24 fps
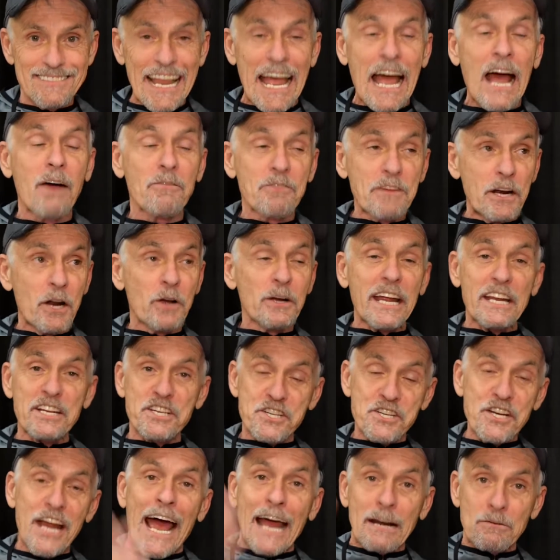Now, if you don't get
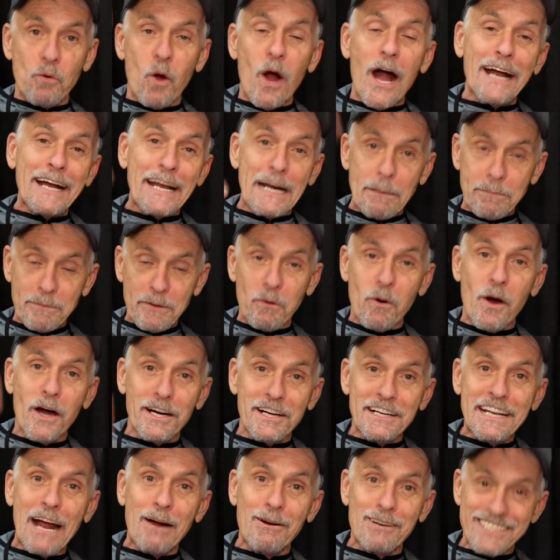shot walking up the water
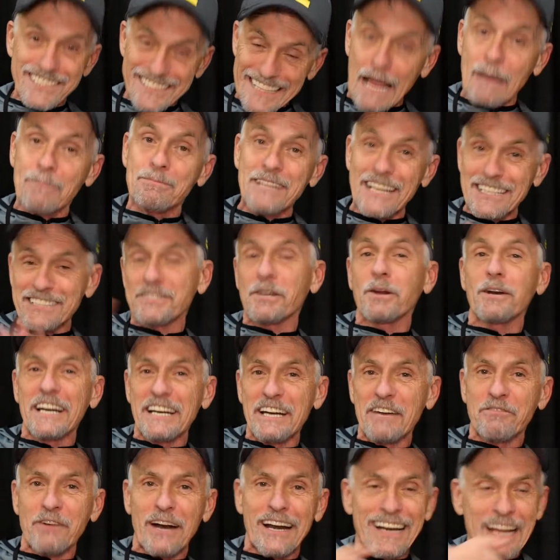tower steps, that's totally
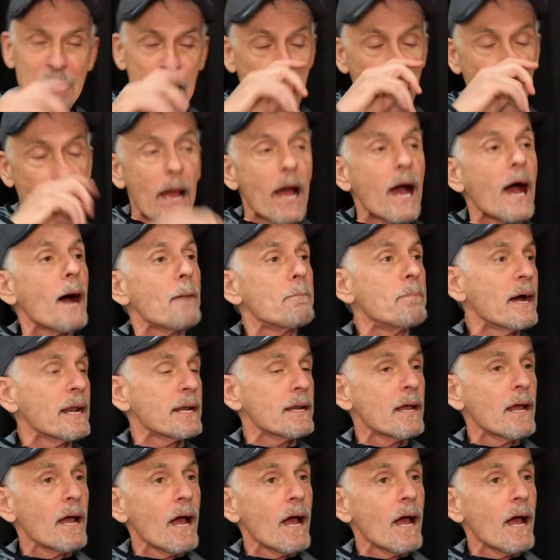different. But